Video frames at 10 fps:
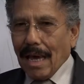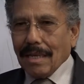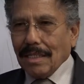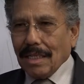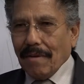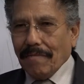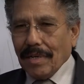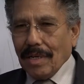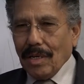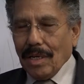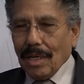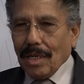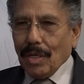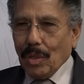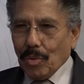idea of the
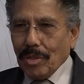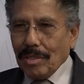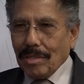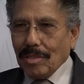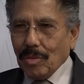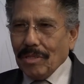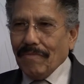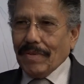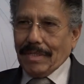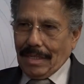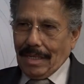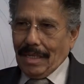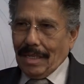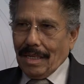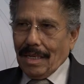Louis University,
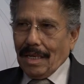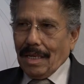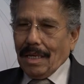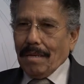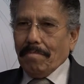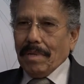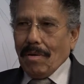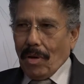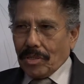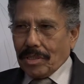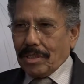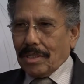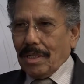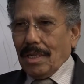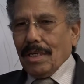
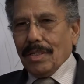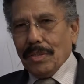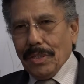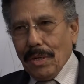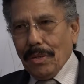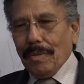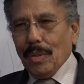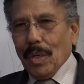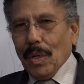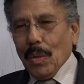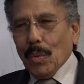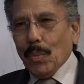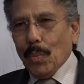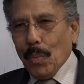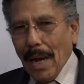because you know
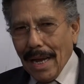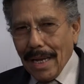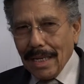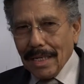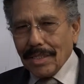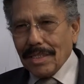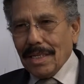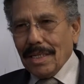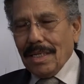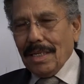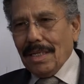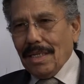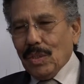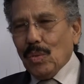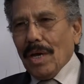why is the
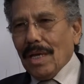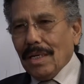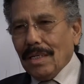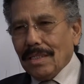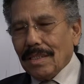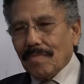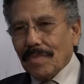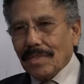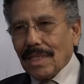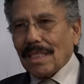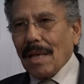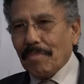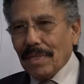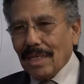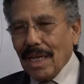UN set
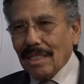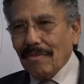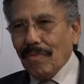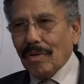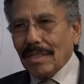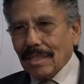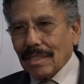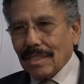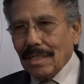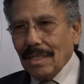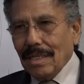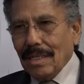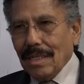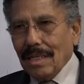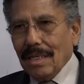up in the 1940s?
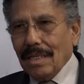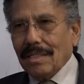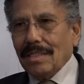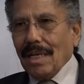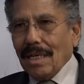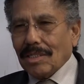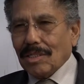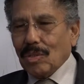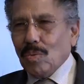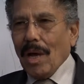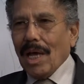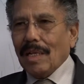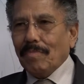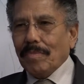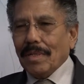It's just to
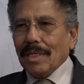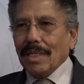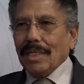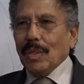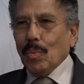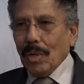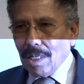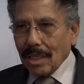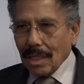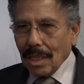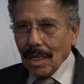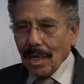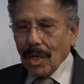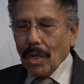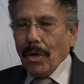help the world
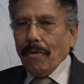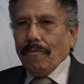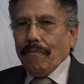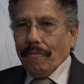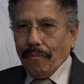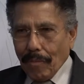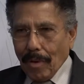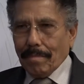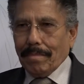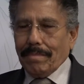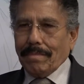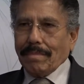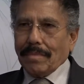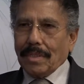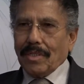from
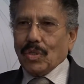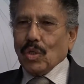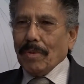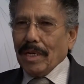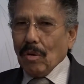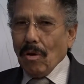so many